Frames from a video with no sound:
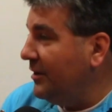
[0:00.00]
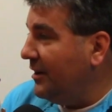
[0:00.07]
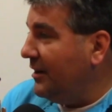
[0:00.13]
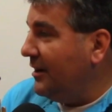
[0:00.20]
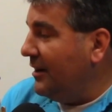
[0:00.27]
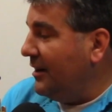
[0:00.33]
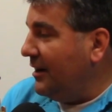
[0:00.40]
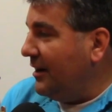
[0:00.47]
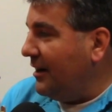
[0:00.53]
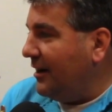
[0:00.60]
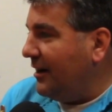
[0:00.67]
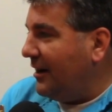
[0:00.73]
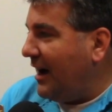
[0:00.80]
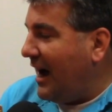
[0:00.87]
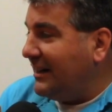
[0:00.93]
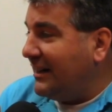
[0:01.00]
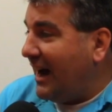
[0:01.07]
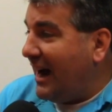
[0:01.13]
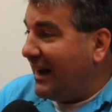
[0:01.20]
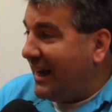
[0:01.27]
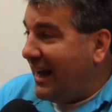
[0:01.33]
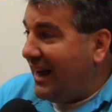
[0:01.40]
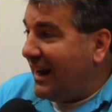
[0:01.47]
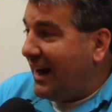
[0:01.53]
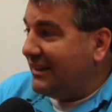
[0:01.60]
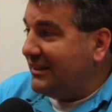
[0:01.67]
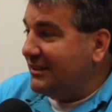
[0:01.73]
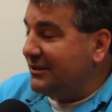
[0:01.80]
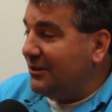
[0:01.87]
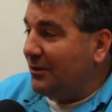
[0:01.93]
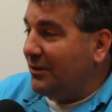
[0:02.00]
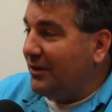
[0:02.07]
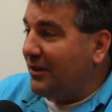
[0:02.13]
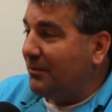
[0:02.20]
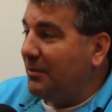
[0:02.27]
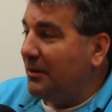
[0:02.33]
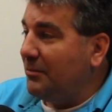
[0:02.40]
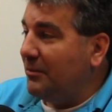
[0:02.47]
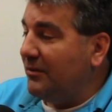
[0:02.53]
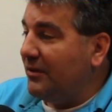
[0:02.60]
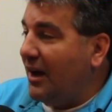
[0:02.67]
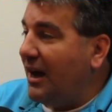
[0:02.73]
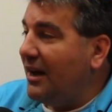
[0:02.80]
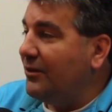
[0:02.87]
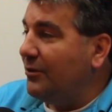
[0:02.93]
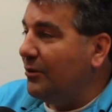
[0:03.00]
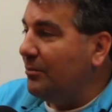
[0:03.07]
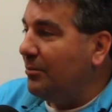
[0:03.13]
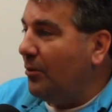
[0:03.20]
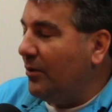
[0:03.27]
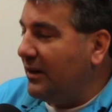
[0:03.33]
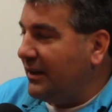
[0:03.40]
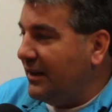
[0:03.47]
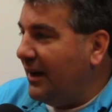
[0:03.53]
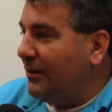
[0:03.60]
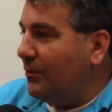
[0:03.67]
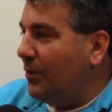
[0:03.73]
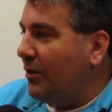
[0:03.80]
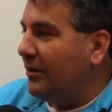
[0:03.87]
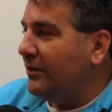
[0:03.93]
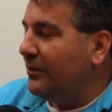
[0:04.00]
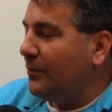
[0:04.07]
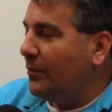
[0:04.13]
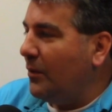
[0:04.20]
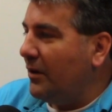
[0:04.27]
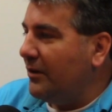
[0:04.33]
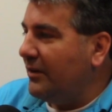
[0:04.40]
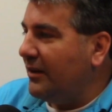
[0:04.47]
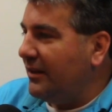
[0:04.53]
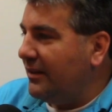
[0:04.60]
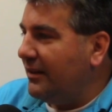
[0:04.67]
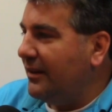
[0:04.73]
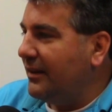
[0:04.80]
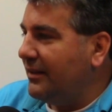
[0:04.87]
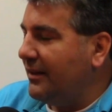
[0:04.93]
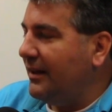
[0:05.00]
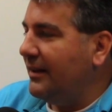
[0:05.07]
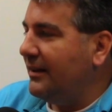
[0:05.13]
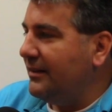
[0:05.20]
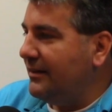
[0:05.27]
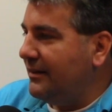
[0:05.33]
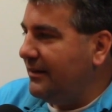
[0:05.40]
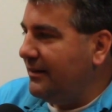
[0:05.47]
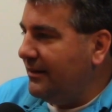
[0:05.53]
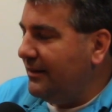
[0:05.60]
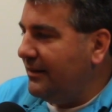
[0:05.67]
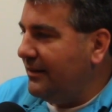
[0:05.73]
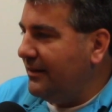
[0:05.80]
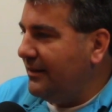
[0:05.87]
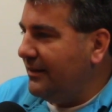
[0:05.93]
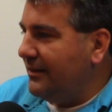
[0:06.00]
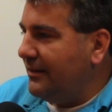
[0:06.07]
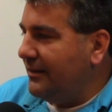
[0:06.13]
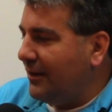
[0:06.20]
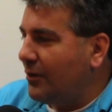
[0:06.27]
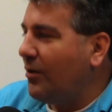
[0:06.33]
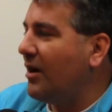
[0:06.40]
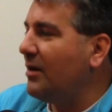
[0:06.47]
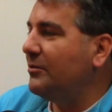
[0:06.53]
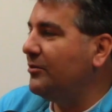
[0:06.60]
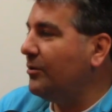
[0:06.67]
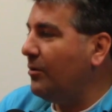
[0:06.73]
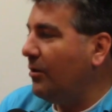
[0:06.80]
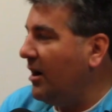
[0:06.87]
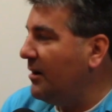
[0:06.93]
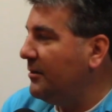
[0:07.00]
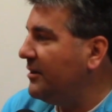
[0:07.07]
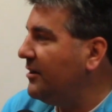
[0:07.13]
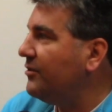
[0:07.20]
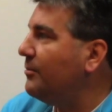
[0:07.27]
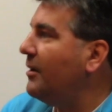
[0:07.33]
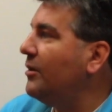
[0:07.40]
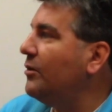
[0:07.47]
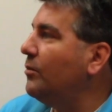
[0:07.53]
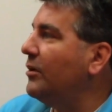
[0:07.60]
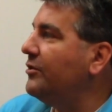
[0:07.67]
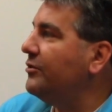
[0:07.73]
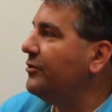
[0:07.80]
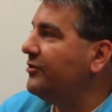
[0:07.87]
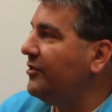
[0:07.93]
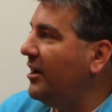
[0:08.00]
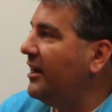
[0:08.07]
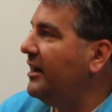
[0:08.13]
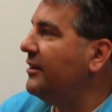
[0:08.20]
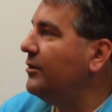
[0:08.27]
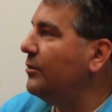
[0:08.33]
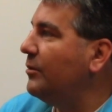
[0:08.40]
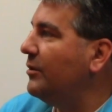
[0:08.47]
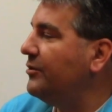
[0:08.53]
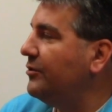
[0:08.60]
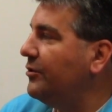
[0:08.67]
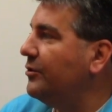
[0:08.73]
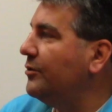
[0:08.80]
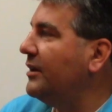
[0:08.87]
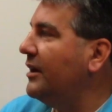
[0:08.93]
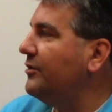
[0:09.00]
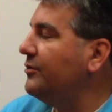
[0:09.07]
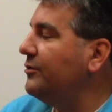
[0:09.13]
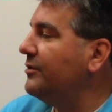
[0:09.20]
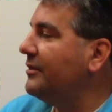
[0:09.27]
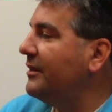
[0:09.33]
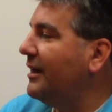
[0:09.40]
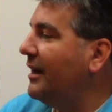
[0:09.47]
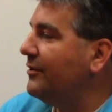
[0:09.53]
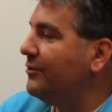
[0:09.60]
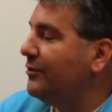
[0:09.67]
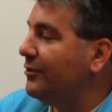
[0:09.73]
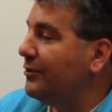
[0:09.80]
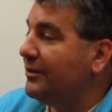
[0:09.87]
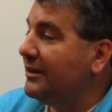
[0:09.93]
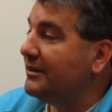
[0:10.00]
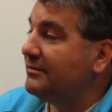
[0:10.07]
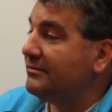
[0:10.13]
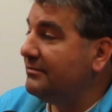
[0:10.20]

Mm-hmm. I just don't think people have gotten to the point yet where they think that a crime is a crime. It doesn't matter what you're saying or what you're doing as you're doing it.